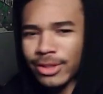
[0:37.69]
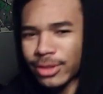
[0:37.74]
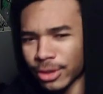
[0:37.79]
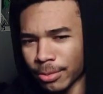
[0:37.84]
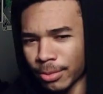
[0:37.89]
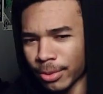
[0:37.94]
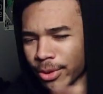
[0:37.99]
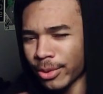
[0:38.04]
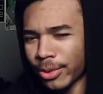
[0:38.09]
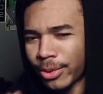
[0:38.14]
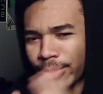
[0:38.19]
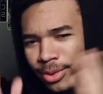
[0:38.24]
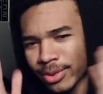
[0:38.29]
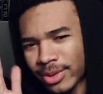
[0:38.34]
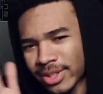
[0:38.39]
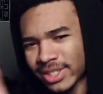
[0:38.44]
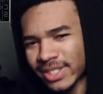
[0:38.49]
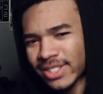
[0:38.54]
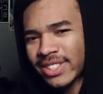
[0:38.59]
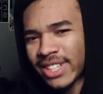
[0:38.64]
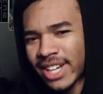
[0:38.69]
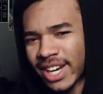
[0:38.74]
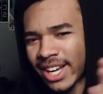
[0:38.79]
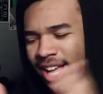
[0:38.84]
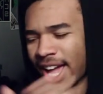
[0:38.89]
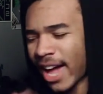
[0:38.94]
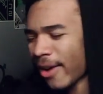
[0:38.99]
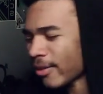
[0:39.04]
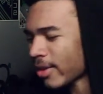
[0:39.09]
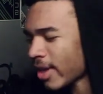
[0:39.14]
Super cool. Check
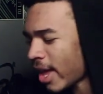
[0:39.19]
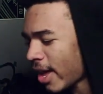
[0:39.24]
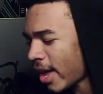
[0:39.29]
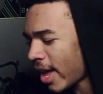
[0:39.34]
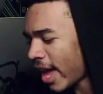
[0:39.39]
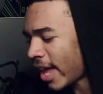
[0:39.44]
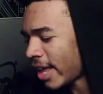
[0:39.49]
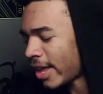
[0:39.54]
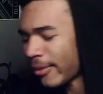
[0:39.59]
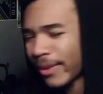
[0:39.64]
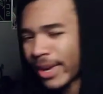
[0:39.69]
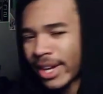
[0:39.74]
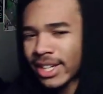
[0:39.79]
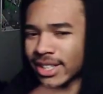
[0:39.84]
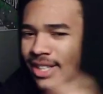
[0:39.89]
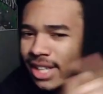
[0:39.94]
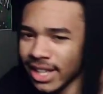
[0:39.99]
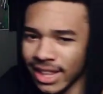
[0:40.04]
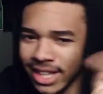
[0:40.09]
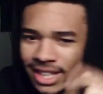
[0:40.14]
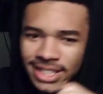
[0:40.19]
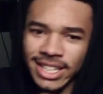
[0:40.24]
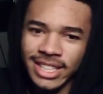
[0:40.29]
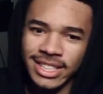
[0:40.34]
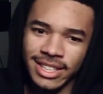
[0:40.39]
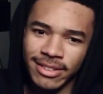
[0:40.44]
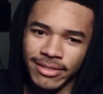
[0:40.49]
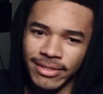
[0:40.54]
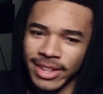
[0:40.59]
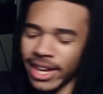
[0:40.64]
it out. Anyways, let's
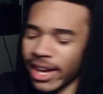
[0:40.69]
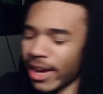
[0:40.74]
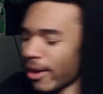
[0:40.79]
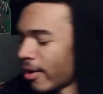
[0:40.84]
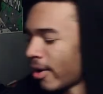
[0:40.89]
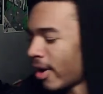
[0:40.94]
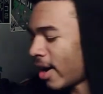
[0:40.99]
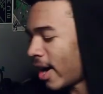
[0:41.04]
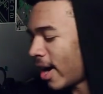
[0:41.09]
get to the video.